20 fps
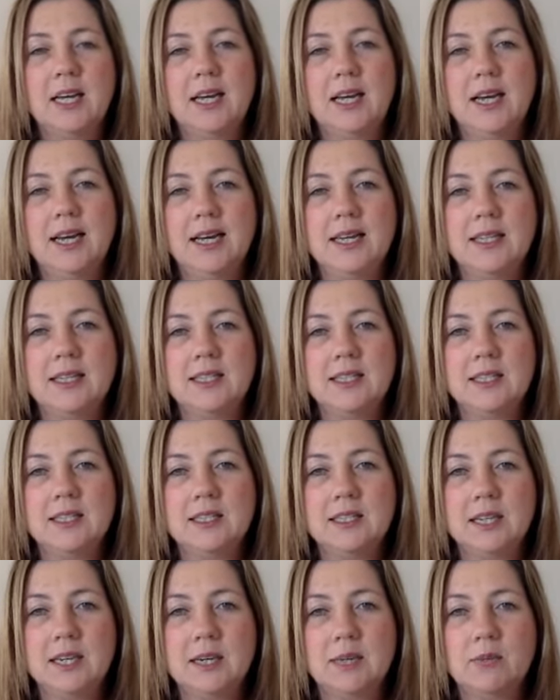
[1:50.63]
and
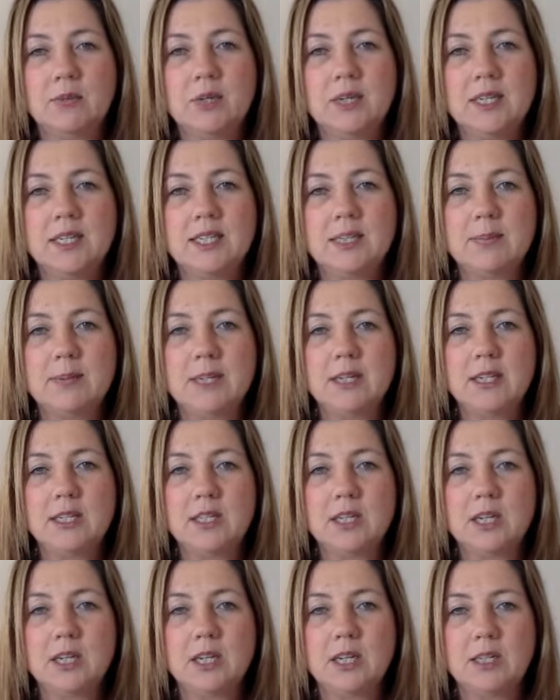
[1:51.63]
really spend
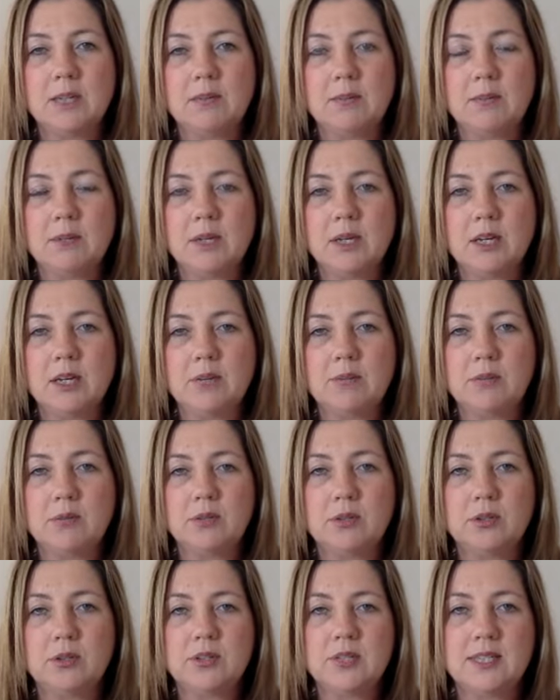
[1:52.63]
time
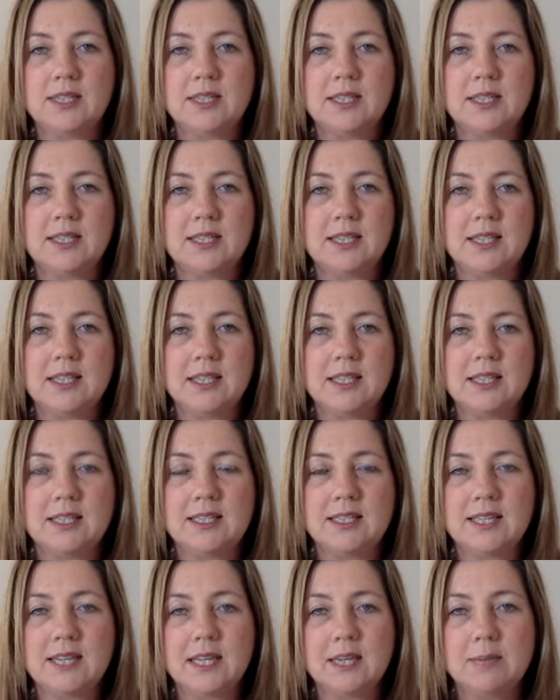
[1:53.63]
processing the
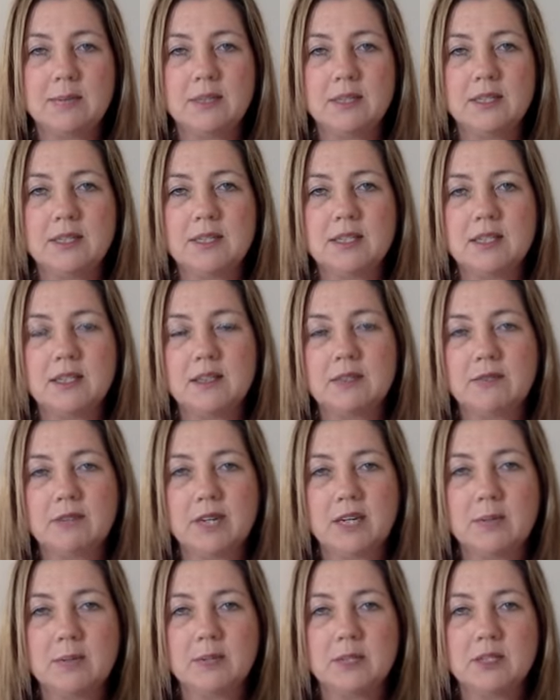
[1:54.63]
segments and the
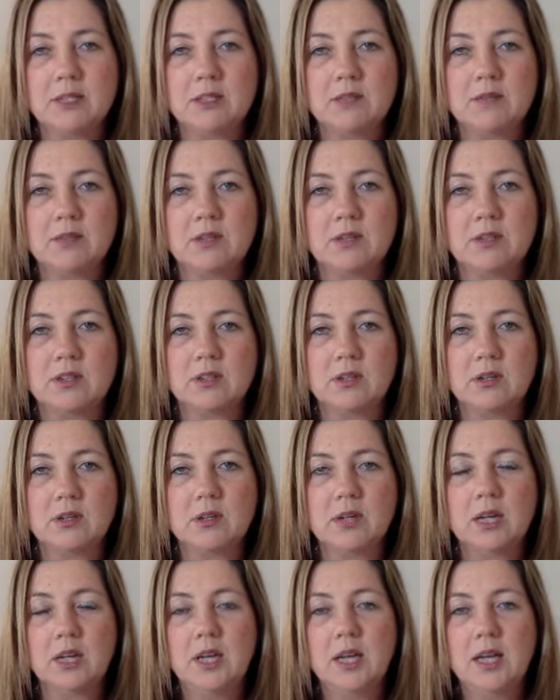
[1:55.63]
fragments of the song
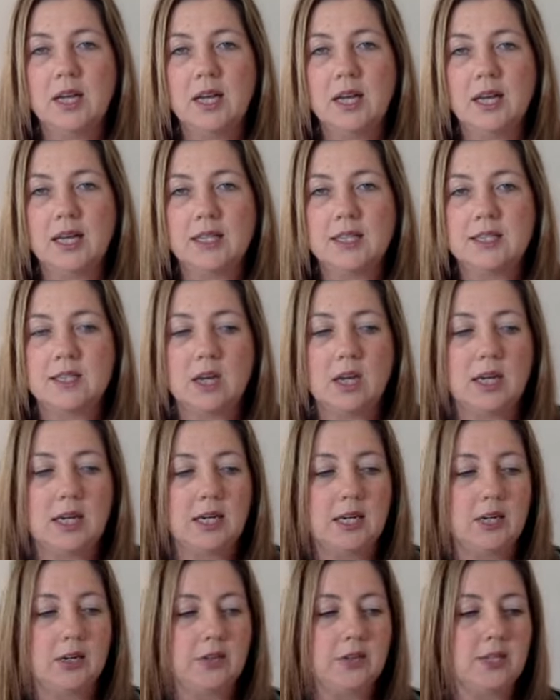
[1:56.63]

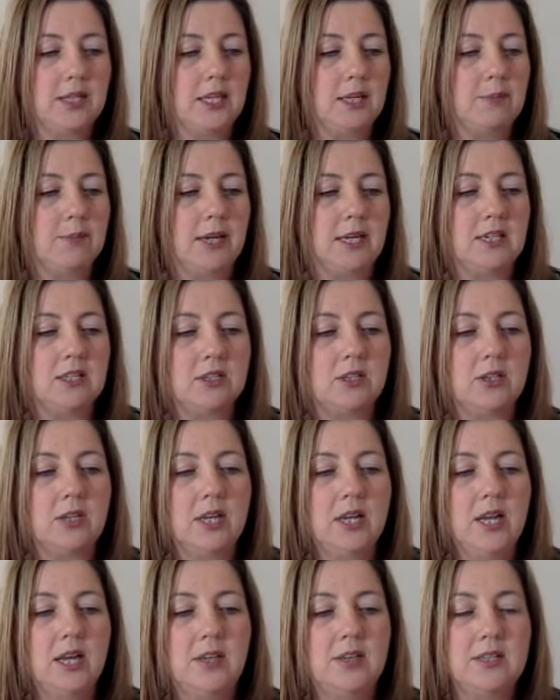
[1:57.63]
silently on the keypad.
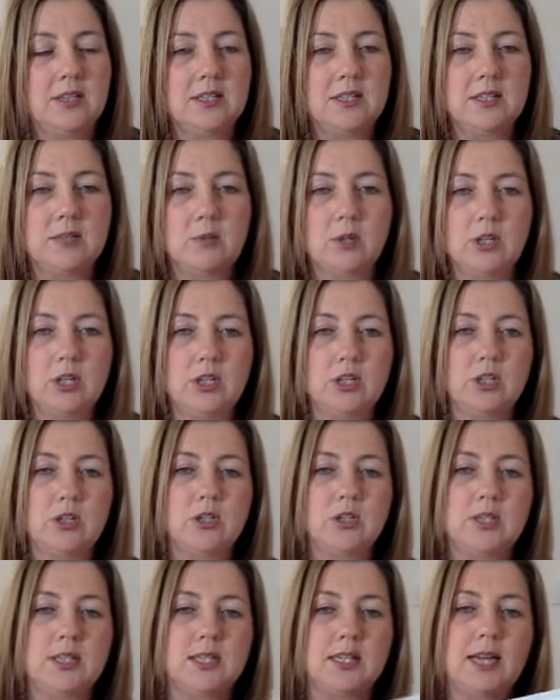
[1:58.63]
So this is what I
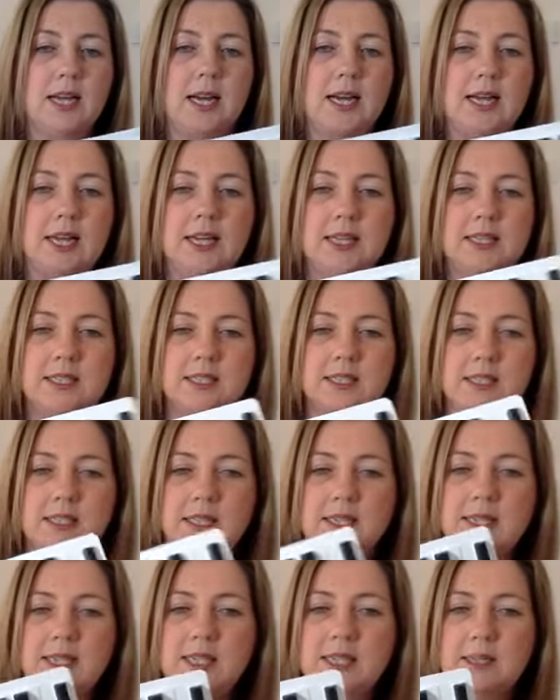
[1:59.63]
use in class. It's a
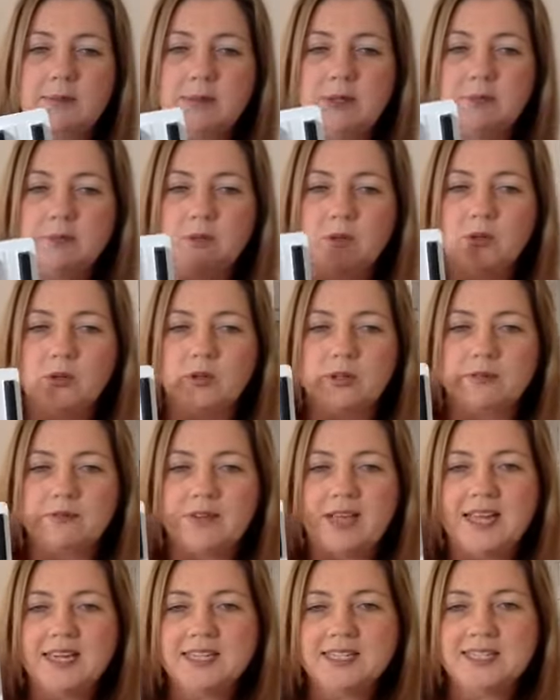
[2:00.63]
little bit more
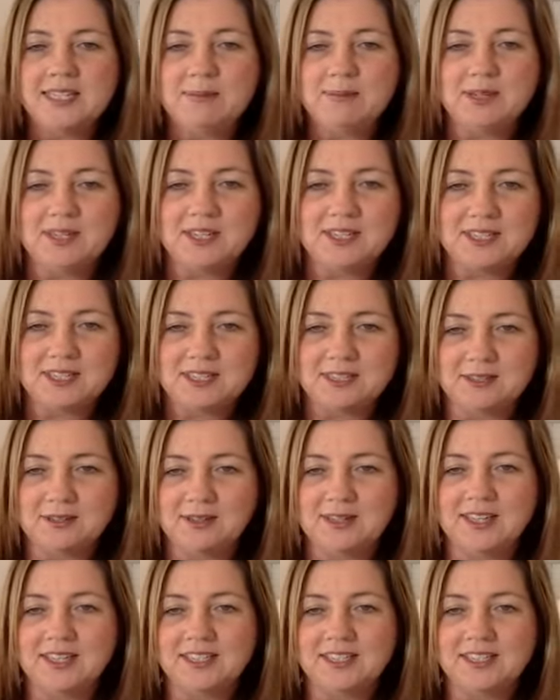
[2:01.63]
fancy, but it's still a